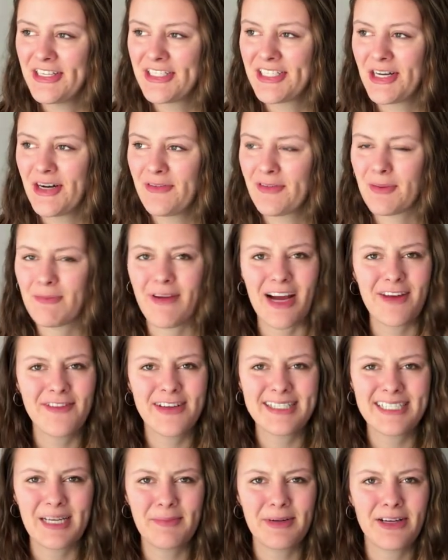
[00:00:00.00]
So for
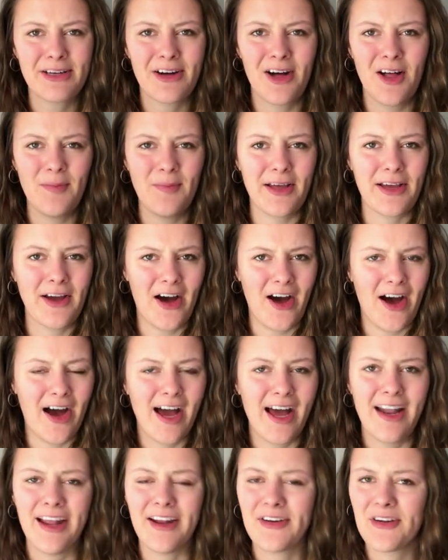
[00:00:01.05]
breakfast, I'm gonna call them like
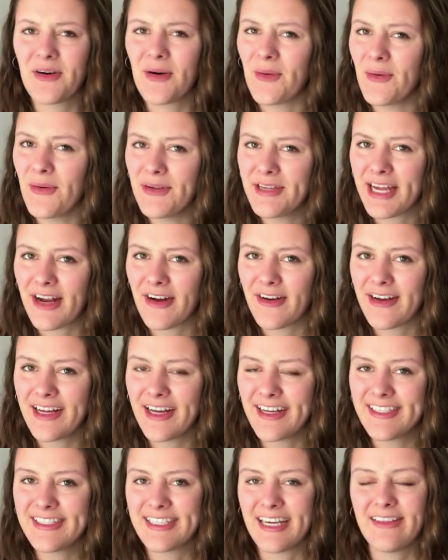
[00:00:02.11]
hot and cold
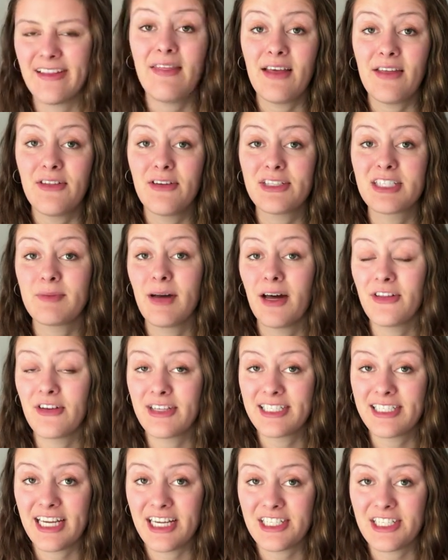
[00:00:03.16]
areas. And then there's some
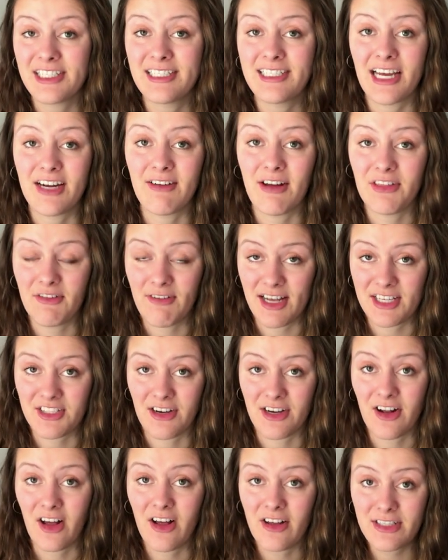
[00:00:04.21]
other stations set around the
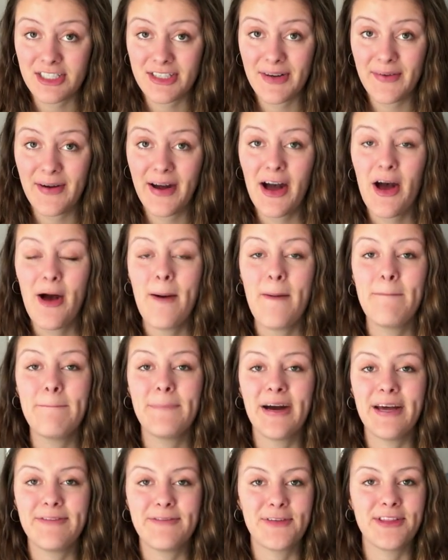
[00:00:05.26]
restaurant also.
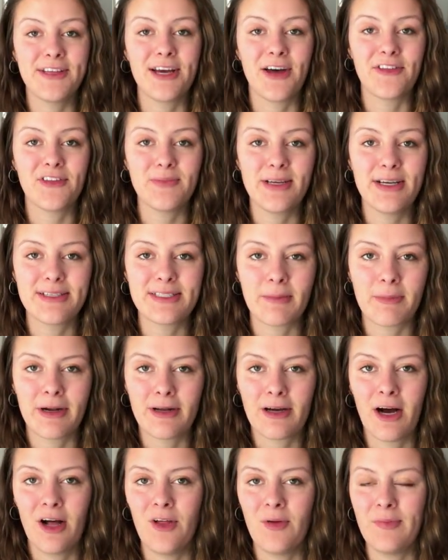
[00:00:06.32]
But for the other meals, I'm
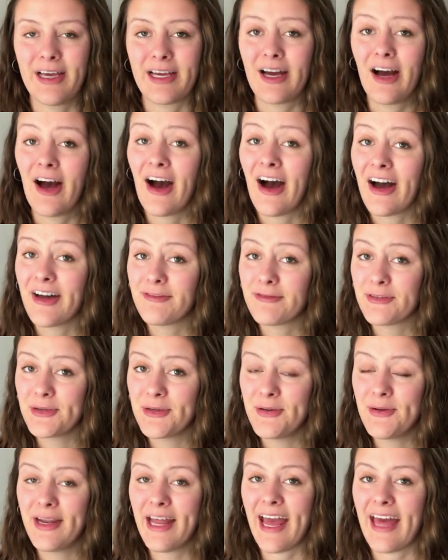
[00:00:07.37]
gonna call them like hot
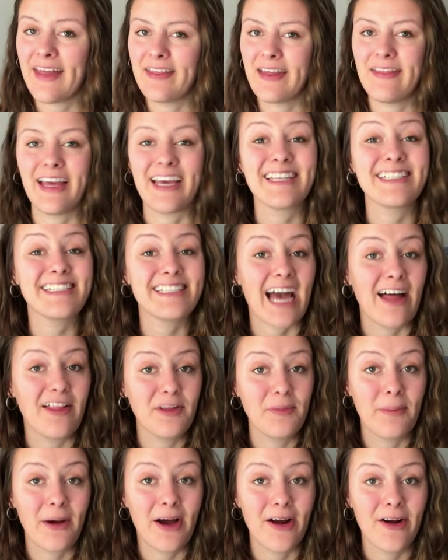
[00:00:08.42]
food and then like
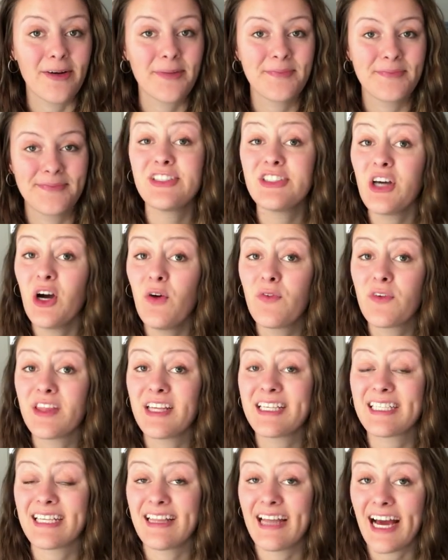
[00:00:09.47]
salad bar. So for
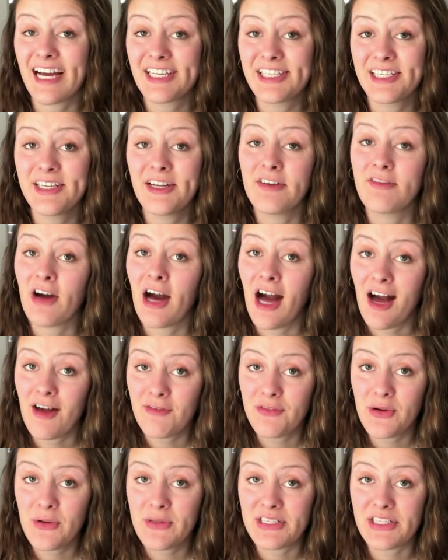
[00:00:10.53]
the selection of
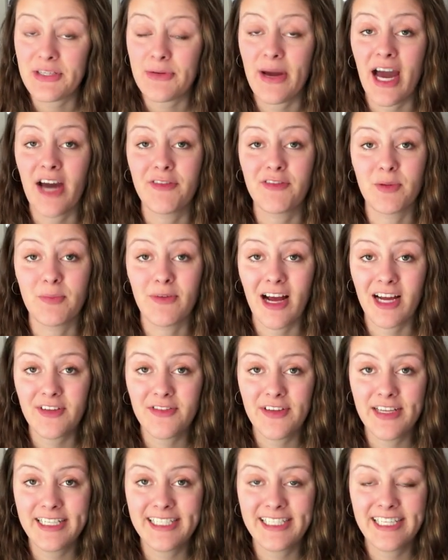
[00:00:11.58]
hot foods that you have for
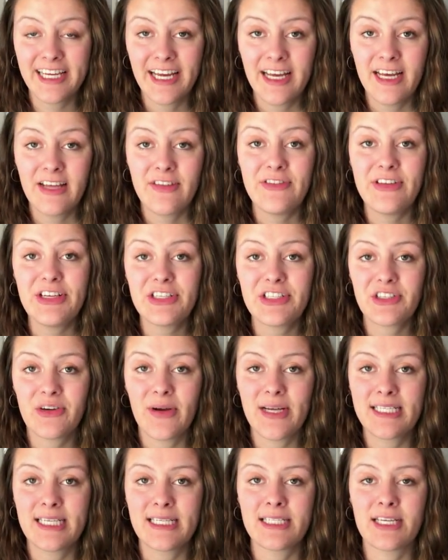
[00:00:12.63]
breakfast, these
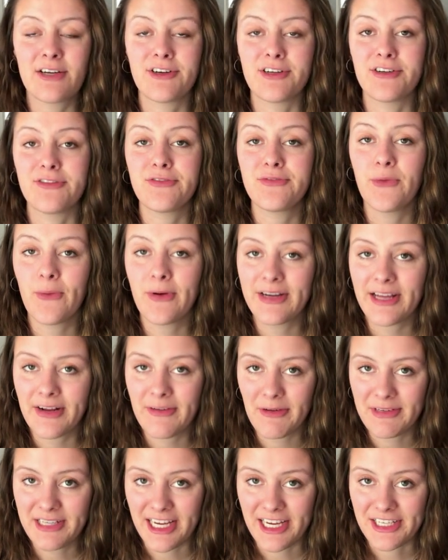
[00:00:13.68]
choices are on a
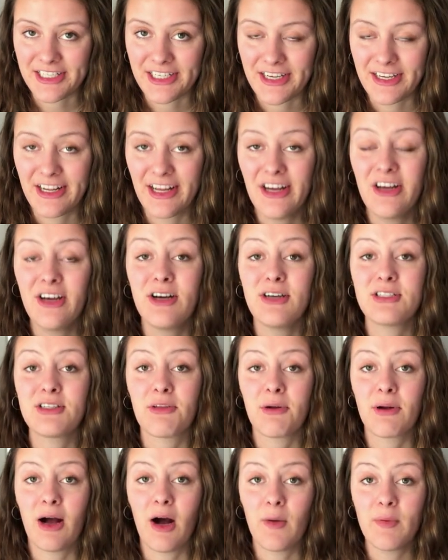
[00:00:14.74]
4-day rotation.
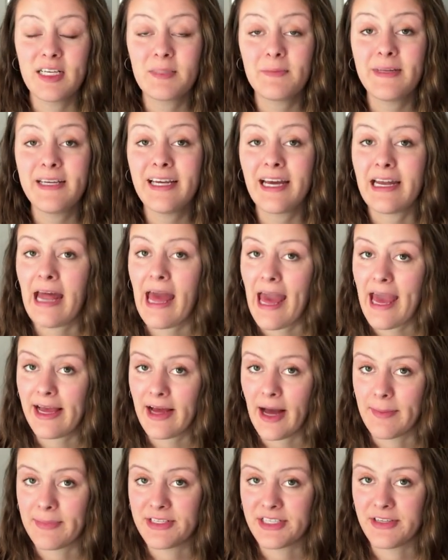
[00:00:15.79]
So there will always be an
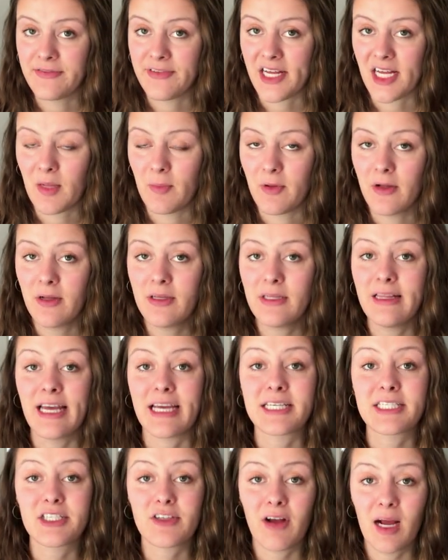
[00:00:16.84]
egg option available,
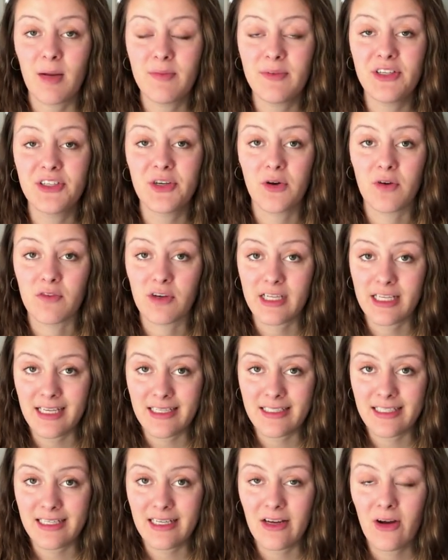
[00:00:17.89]
like scrambled over
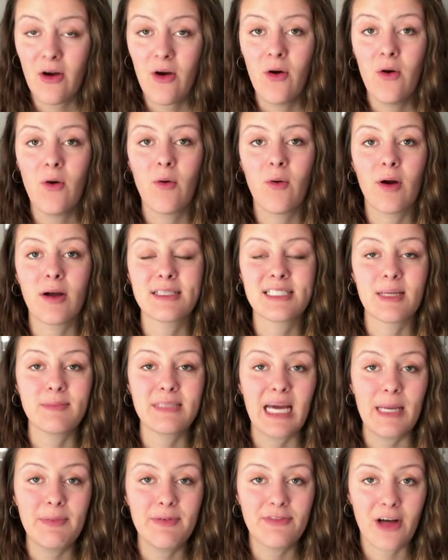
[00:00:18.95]
easy or
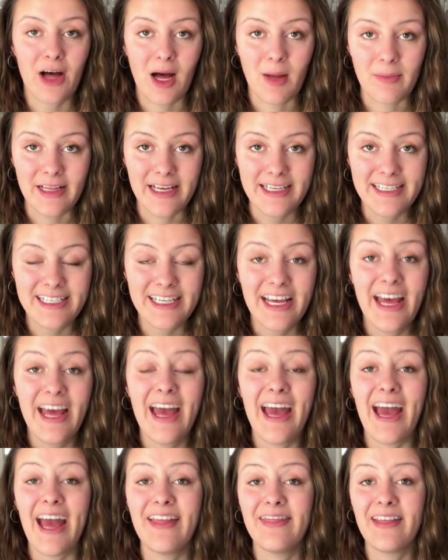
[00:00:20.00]
some type of omelet.
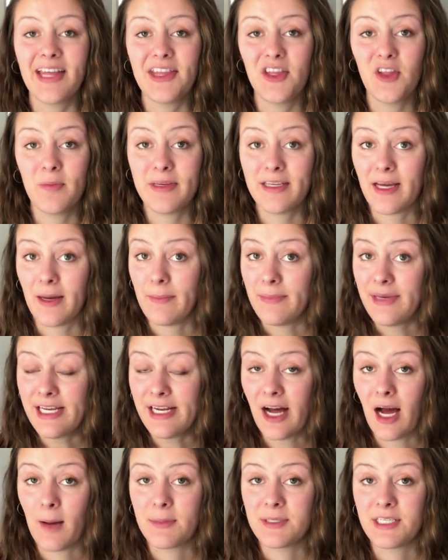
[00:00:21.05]
And then there'll be a
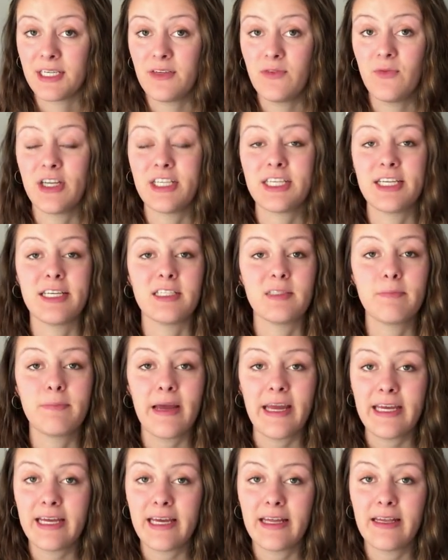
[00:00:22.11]
meat option, which is
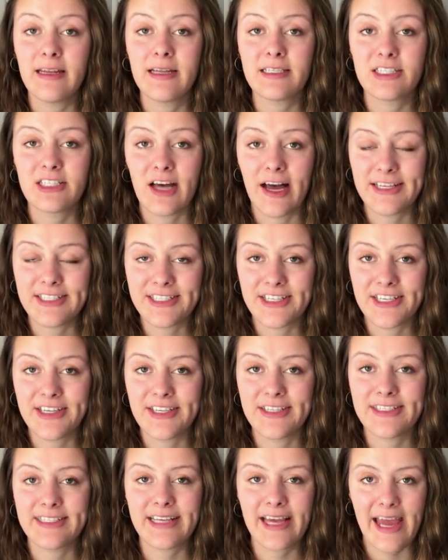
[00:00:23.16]
bacon,
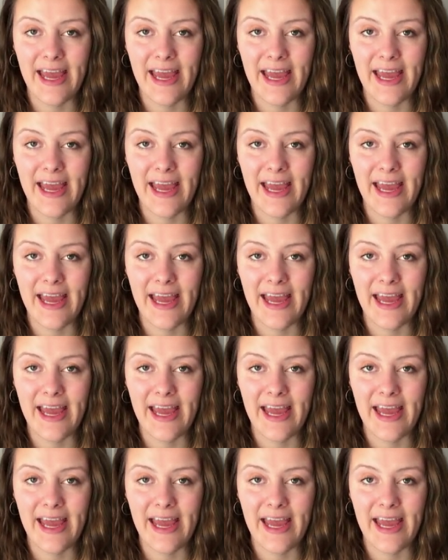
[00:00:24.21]
sausages,